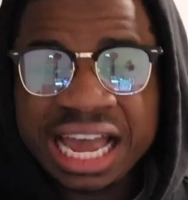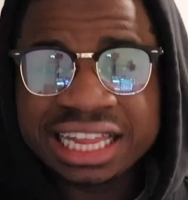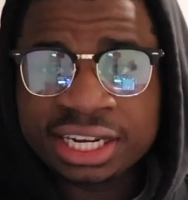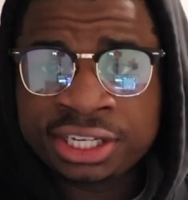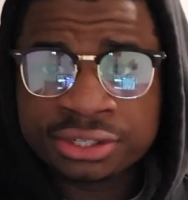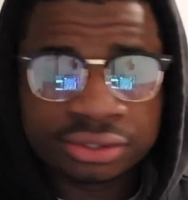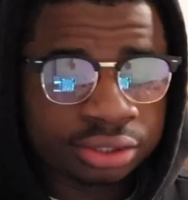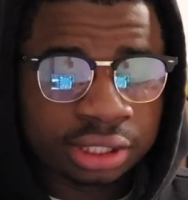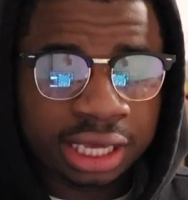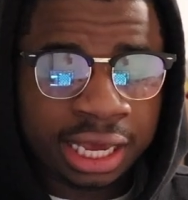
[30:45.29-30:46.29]
and then
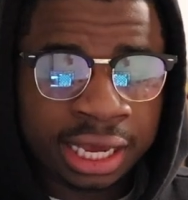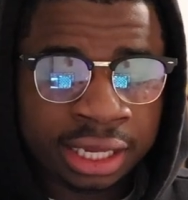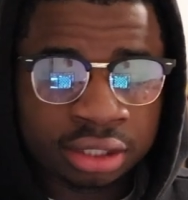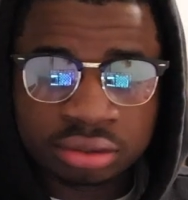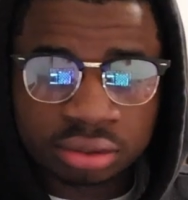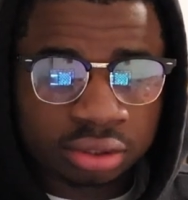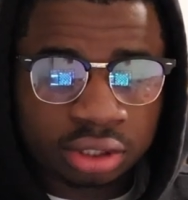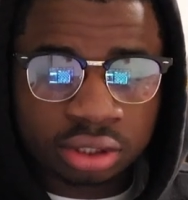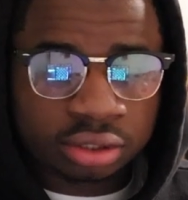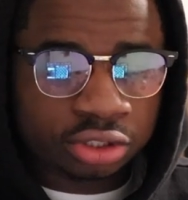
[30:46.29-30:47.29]
here and
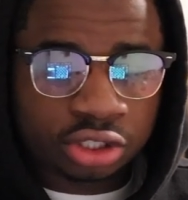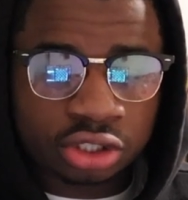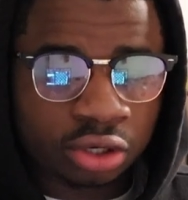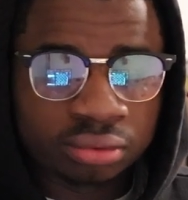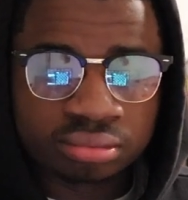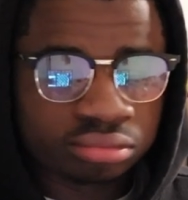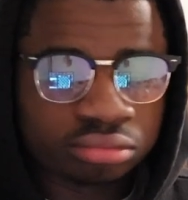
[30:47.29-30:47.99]
start